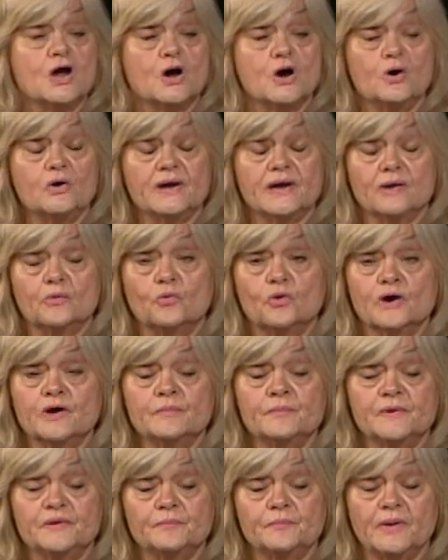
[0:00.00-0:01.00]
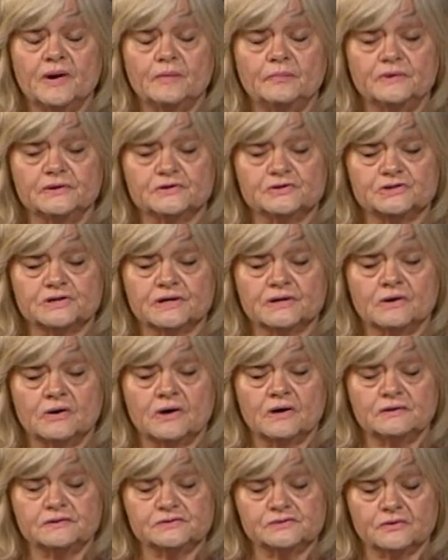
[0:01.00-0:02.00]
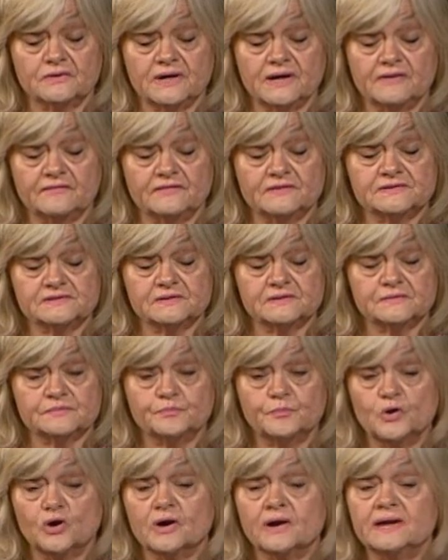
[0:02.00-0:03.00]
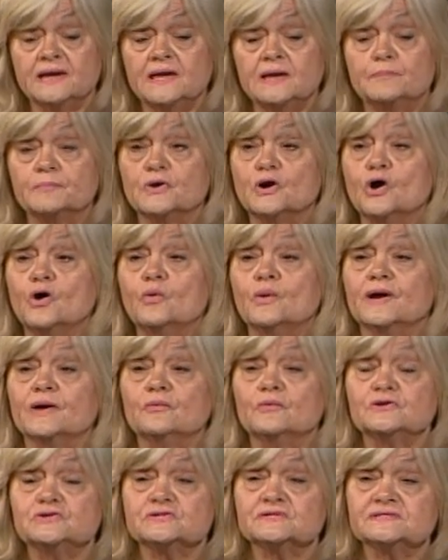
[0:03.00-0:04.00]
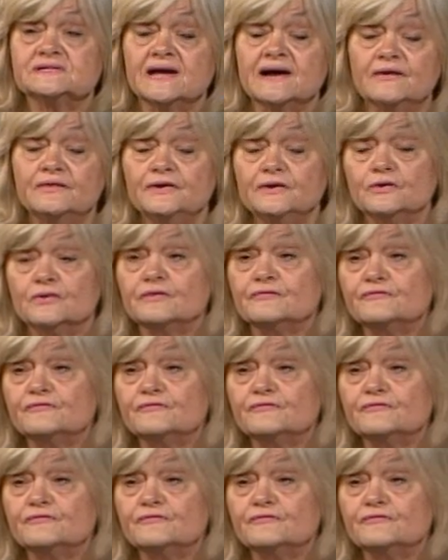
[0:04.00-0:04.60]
Okay, Workman Publishing also gave us this book, Keep Going, which is down here in